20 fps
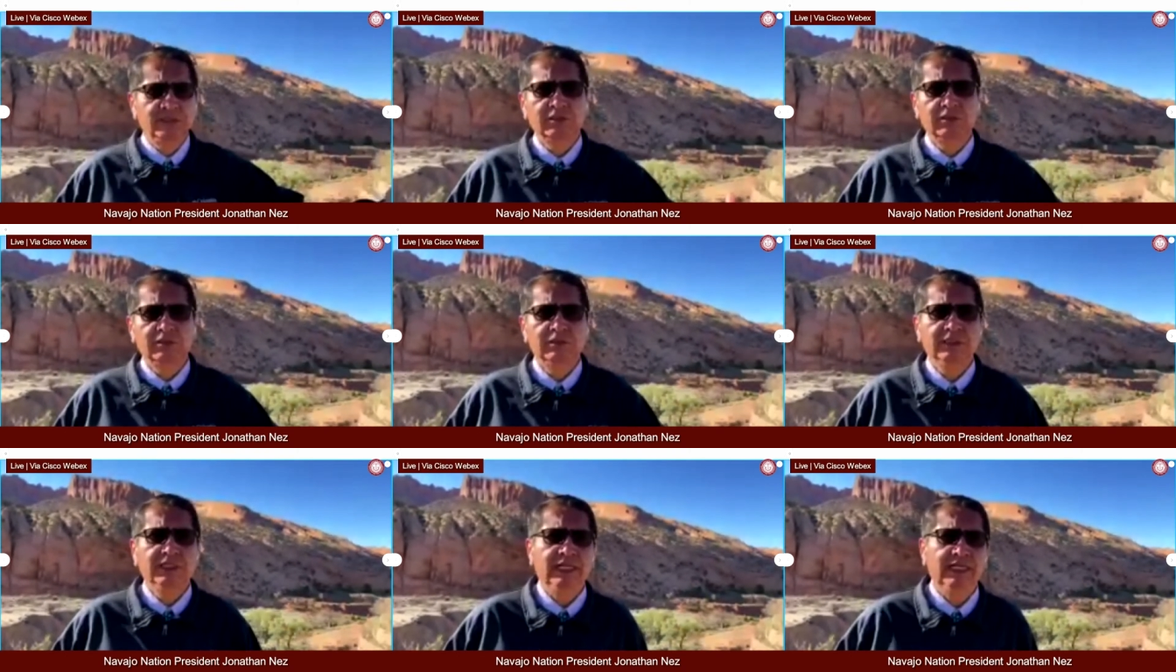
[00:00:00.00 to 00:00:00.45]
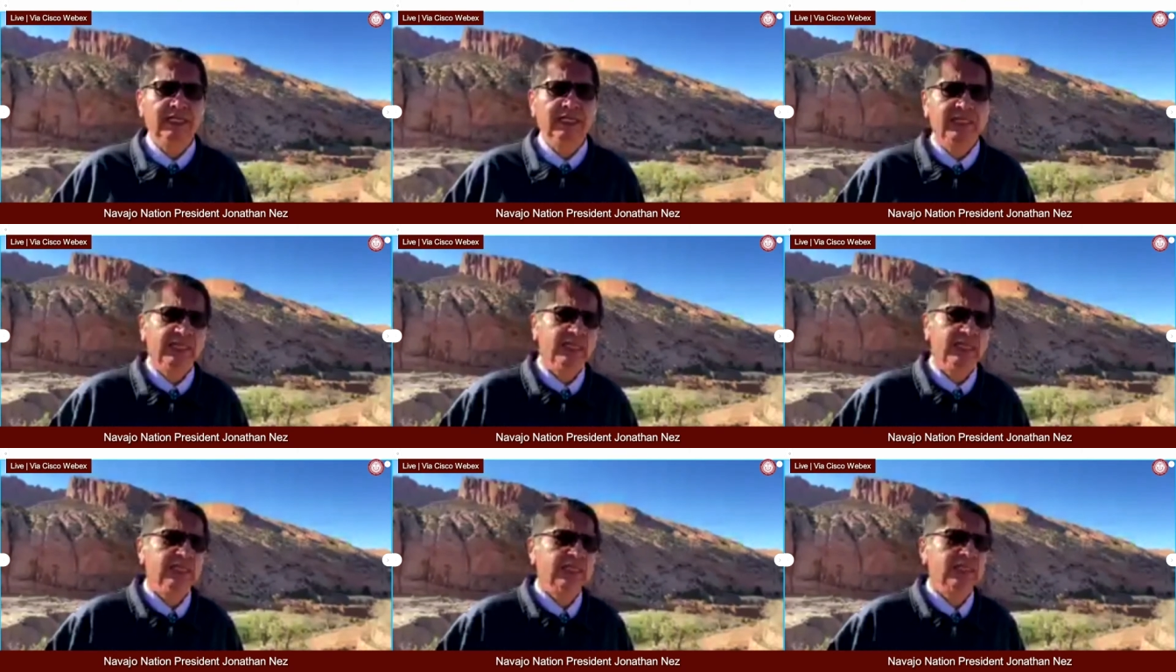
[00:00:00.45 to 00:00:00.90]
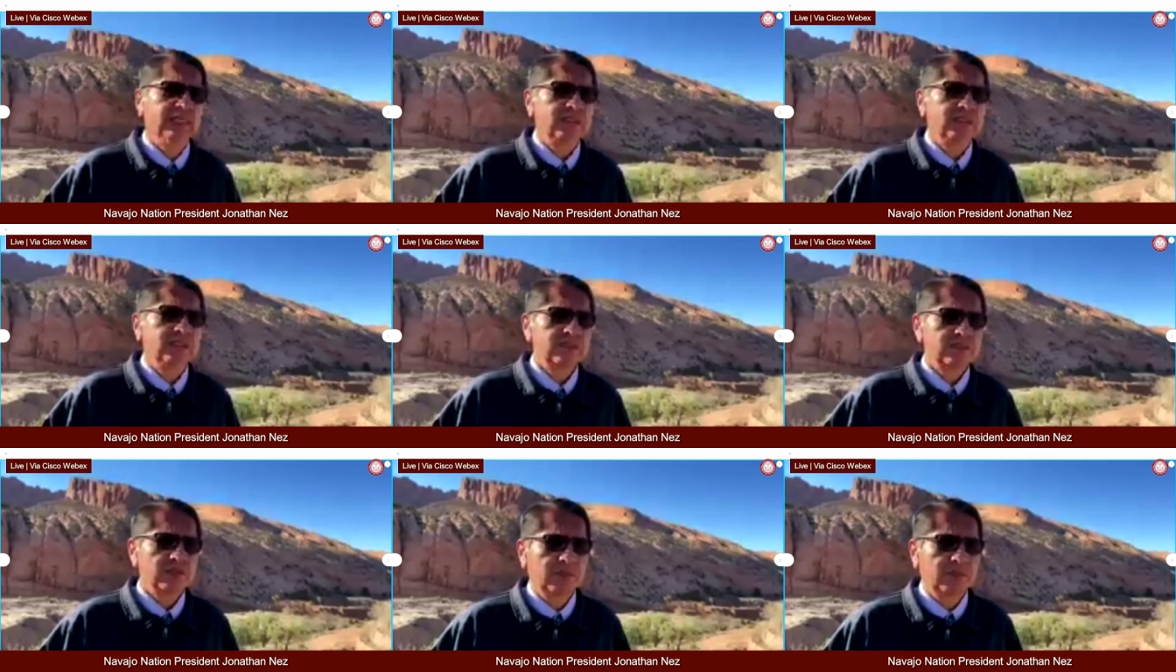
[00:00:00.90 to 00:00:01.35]
which Delia.
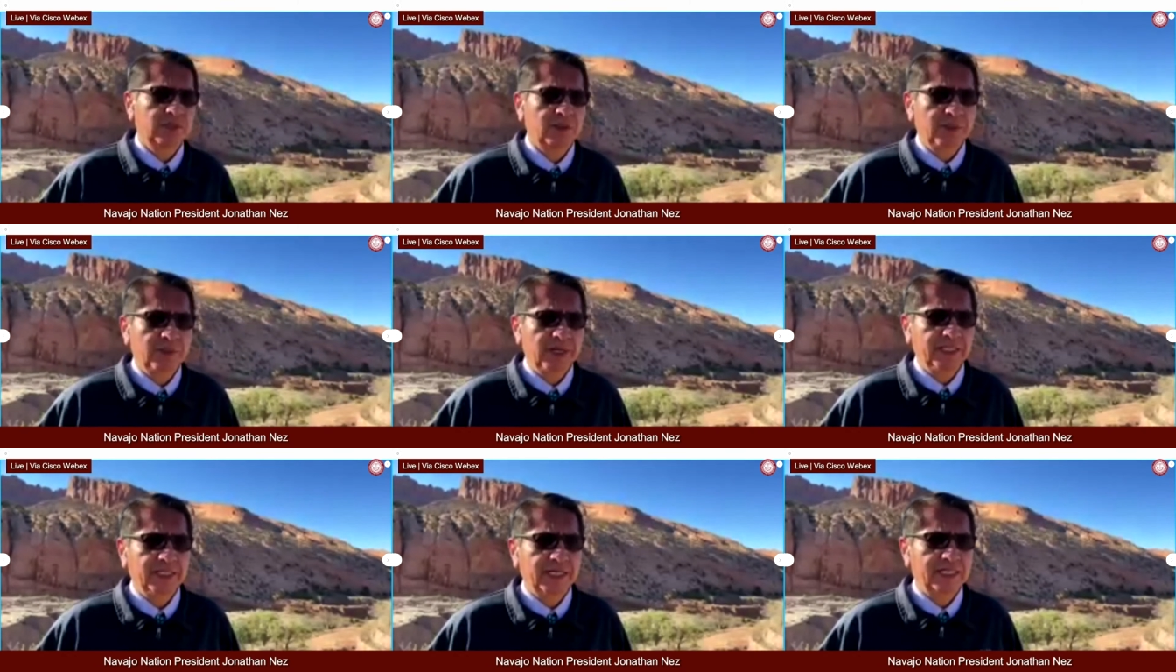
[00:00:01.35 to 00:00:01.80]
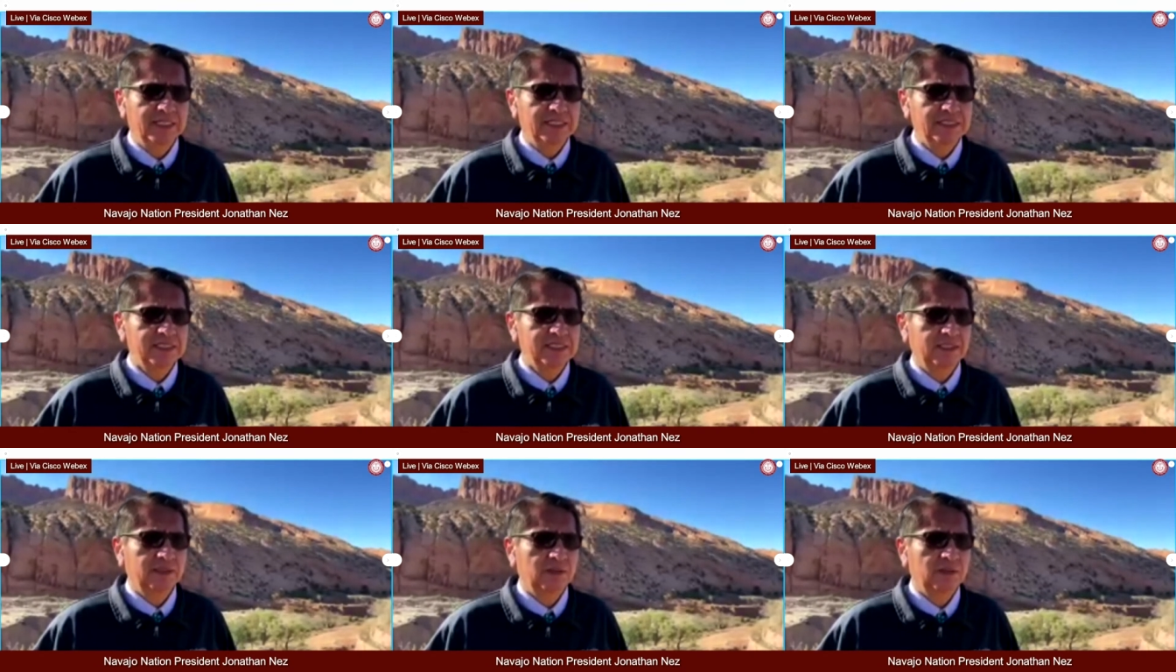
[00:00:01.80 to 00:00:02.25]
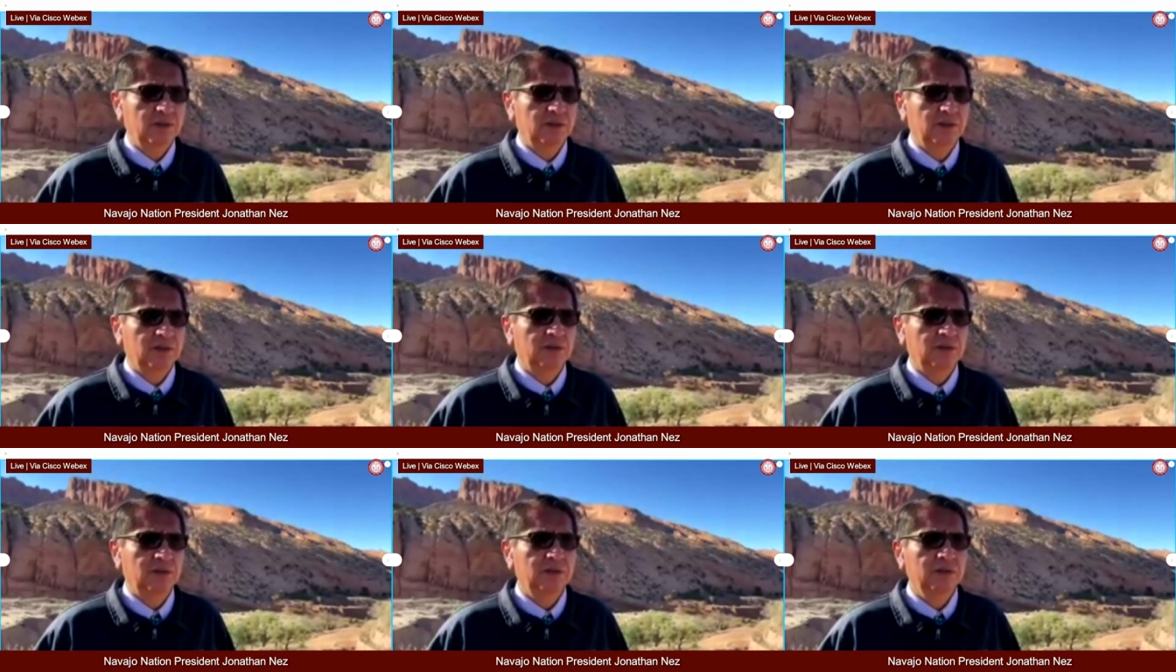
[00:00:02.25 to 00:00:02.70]
So the better has
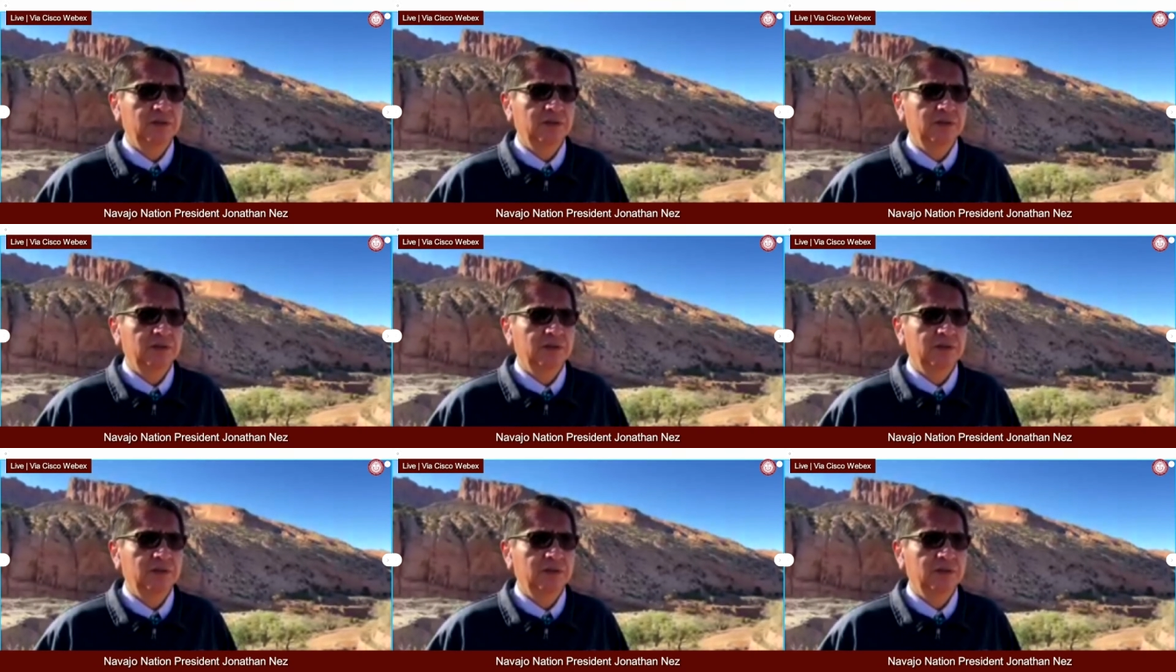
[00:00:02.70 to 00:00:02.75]
that